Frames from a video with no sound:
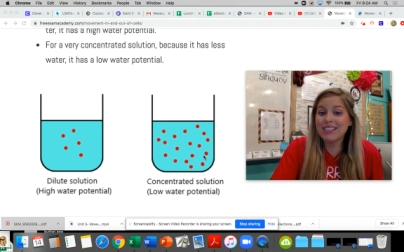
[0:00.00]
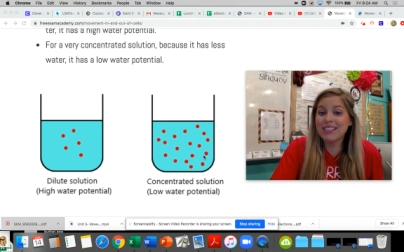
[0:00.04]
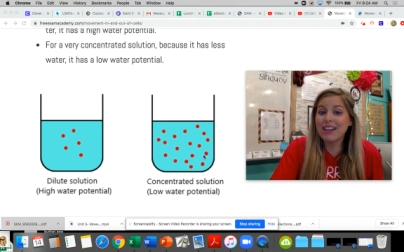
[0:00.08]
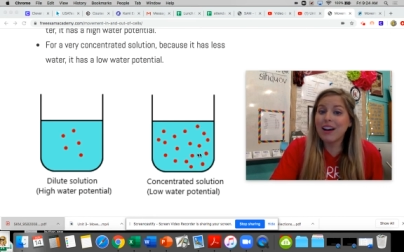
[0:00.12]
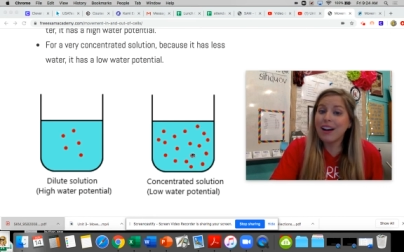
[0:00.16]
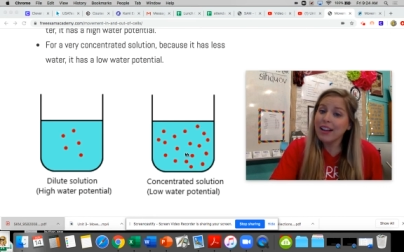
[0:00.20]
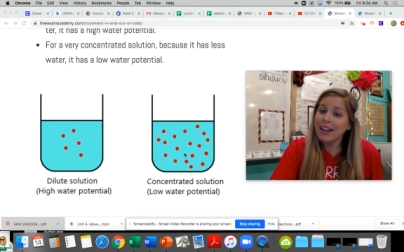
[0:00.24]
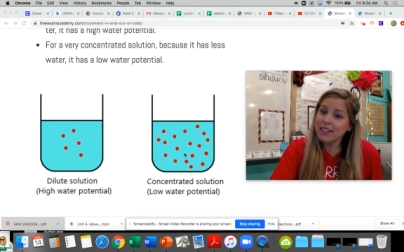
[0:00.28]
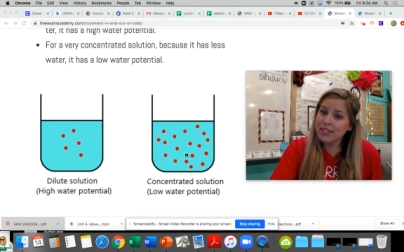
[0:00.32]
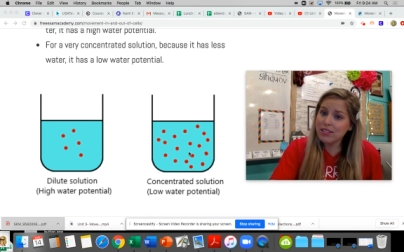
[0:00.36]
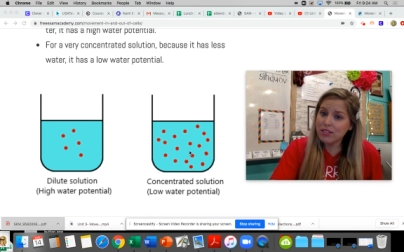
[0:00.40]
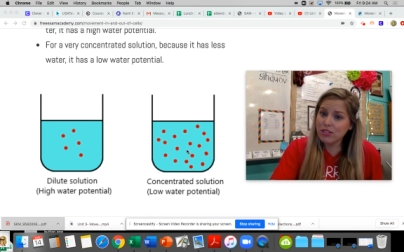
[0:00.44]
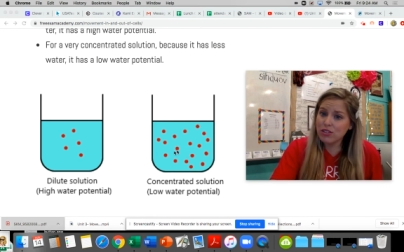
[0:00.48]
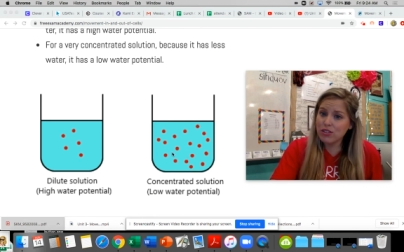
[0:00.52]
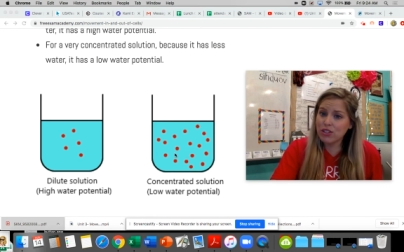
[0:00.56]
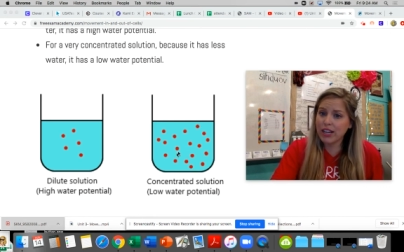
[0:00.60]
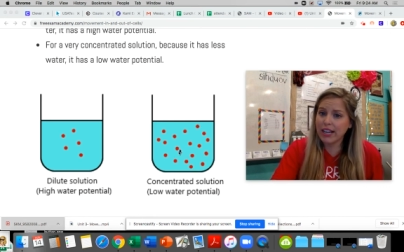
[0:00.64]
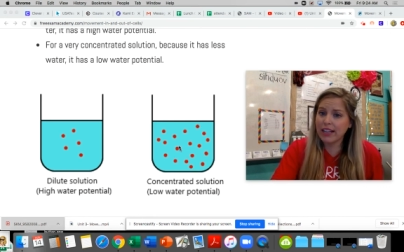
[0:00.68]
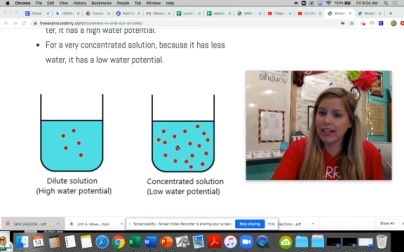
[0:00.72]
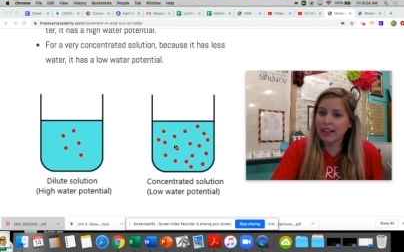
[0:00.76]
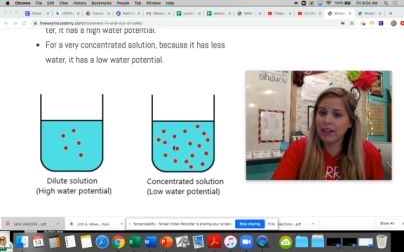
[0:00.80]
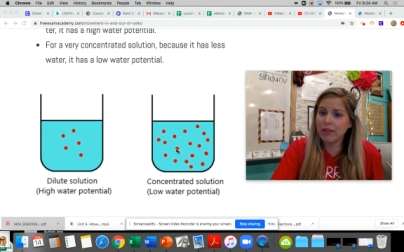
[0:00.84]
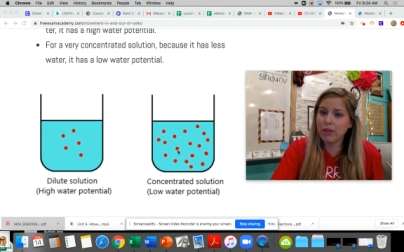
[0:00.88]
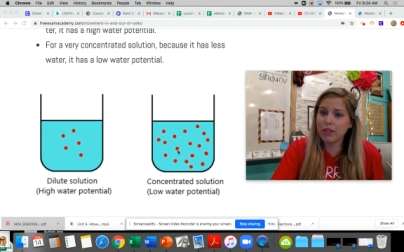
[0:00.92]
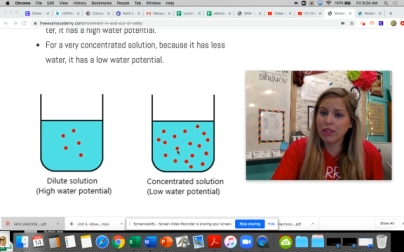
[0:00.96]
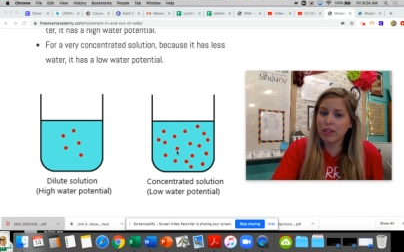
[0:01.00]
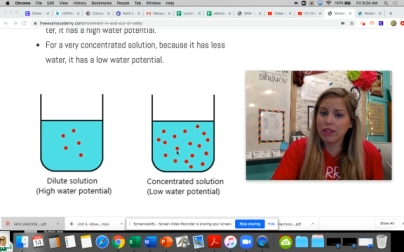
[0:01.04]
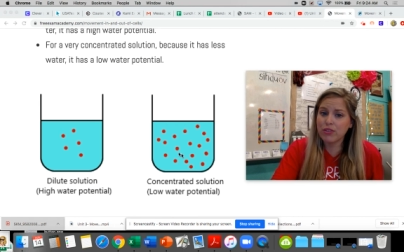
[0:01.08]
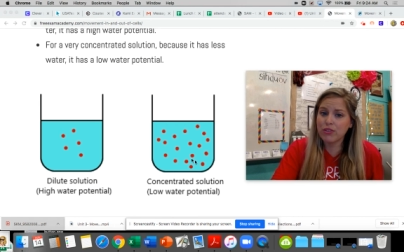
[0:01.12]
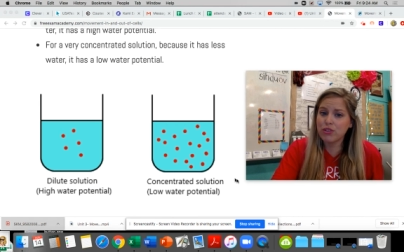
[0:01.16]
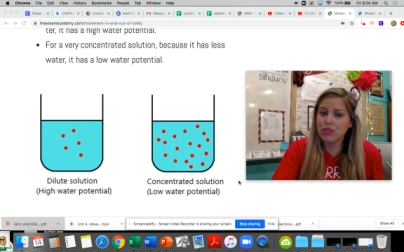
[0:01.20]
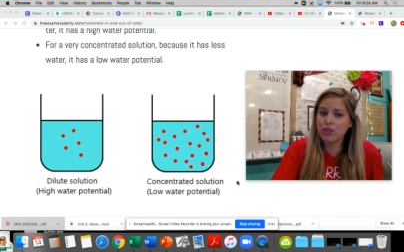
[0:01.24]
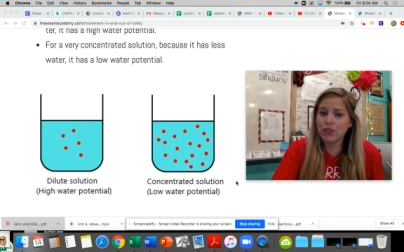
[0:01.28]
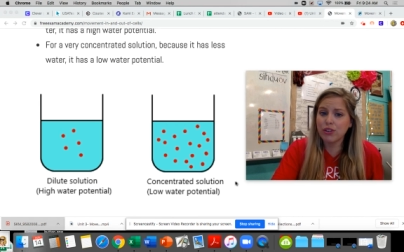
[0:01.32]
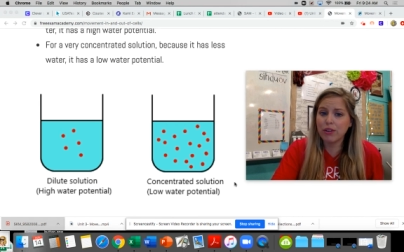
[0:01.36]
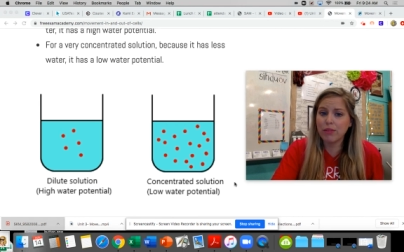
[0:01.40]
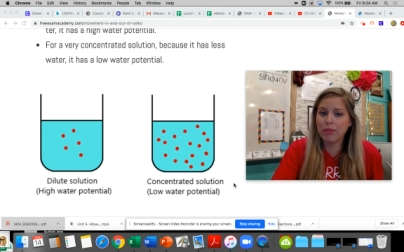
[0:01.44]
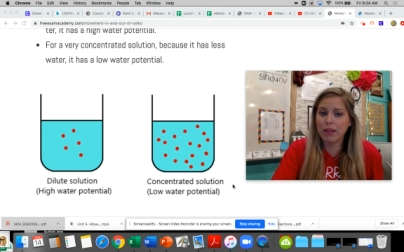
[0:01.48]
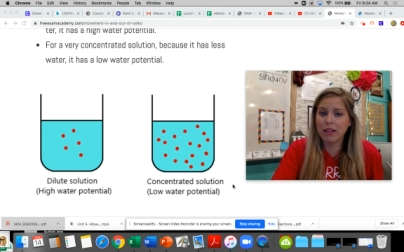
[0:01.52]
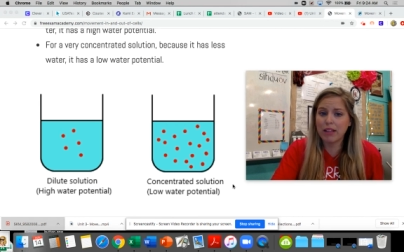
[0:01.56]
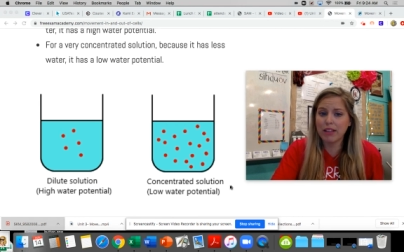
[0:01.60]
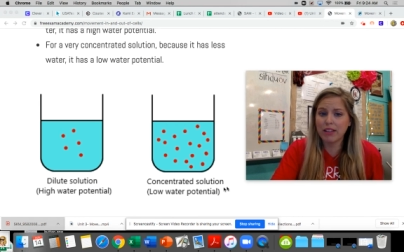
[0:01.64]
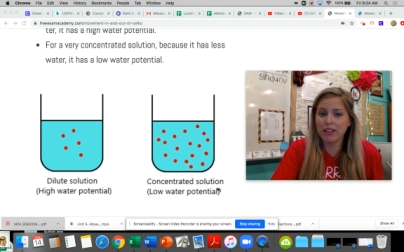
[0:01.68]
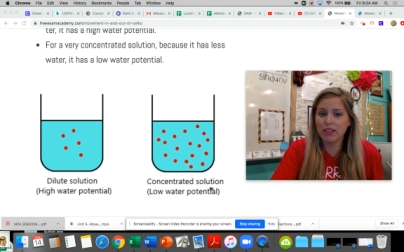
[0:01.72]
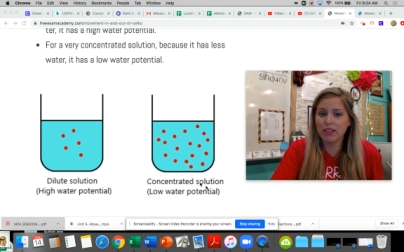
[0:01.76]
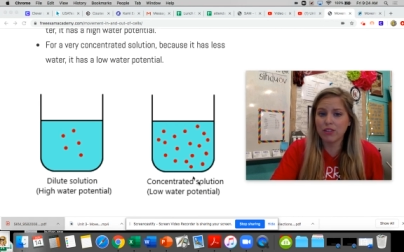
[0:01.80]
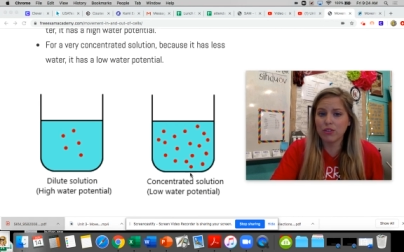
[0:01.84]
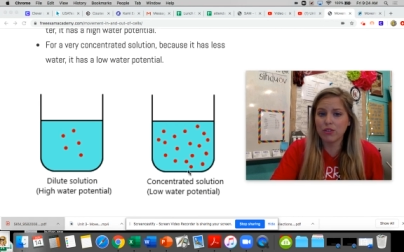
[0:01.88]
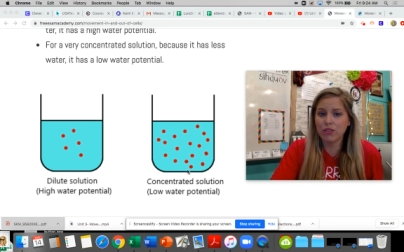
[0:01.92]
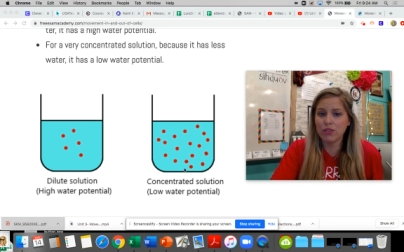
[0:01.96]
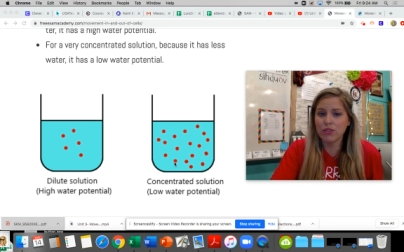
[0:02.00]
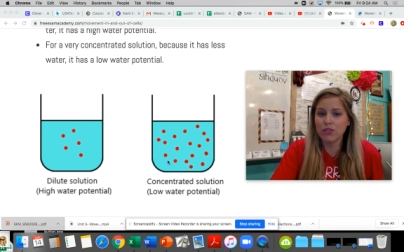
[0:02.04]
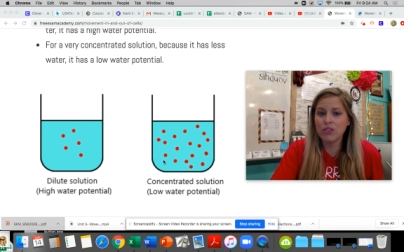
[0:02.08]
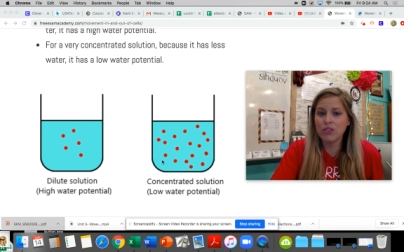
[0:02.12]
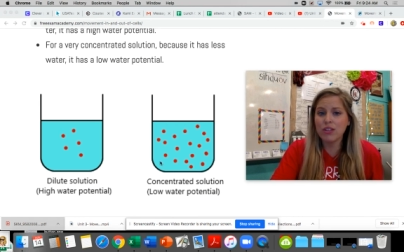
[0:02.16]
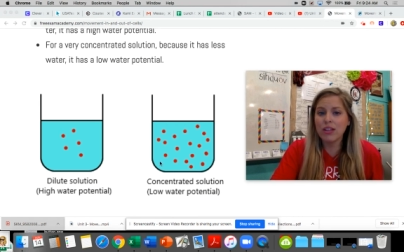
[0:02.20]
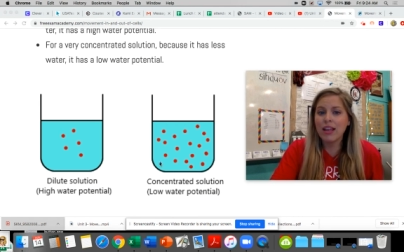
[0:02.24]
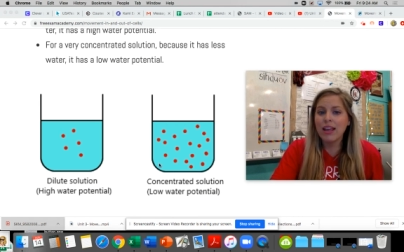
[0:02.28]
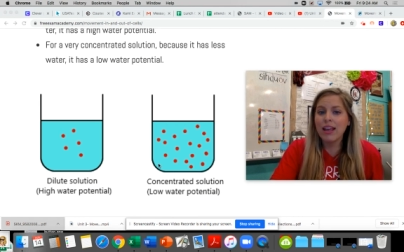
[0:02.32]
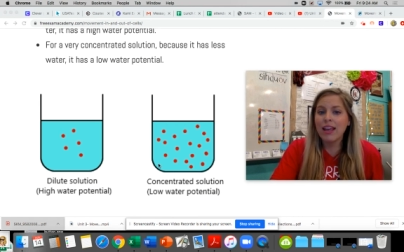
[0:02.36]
concentrated with those sugar molecules